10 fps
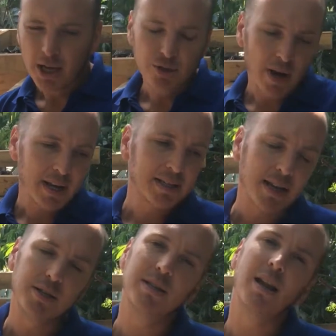Training
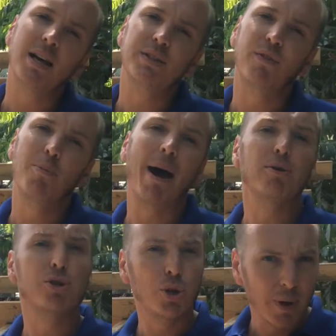sessions last for about
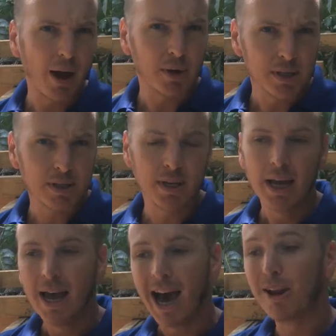2 hours,
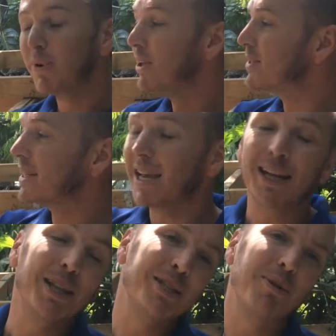and we use
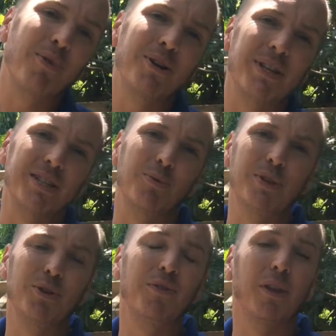exactly the same process that we
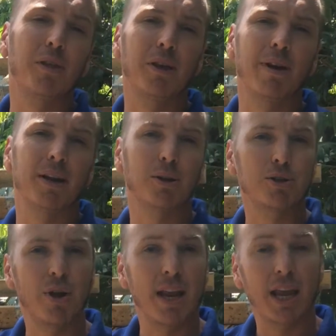do for the theoretical
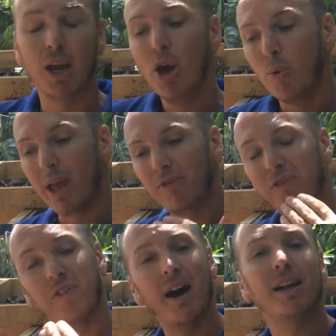training. We have a
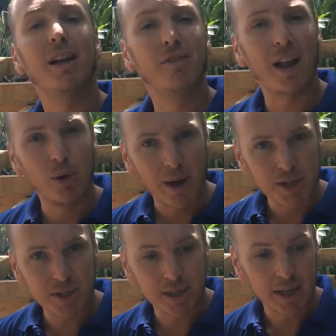final
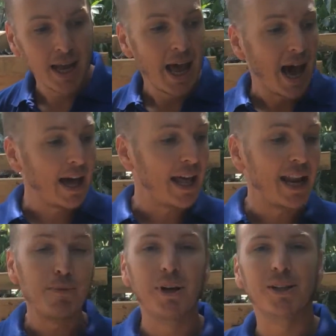evaluation, and
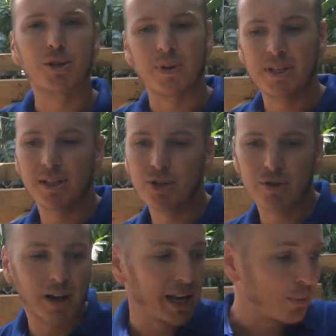any builders who are still
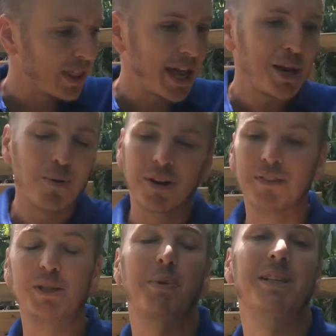struggling with any one of
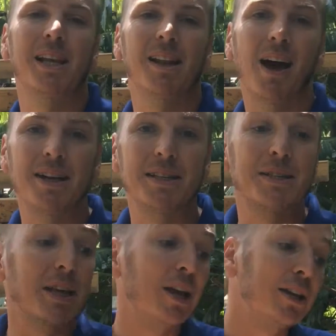these particular
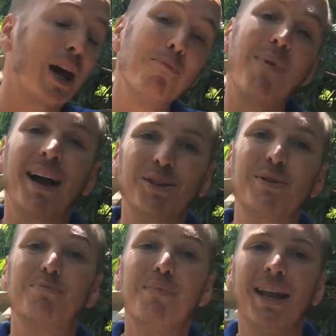items can come back to
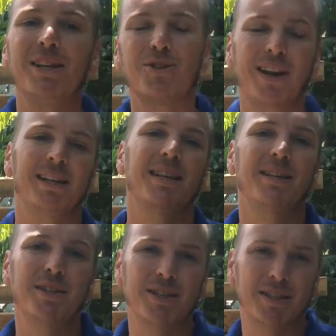as many training
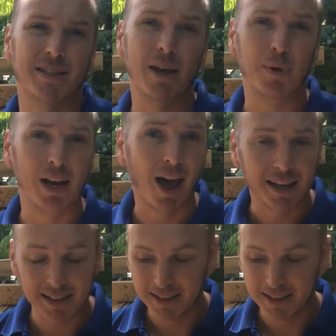sessions as they would like.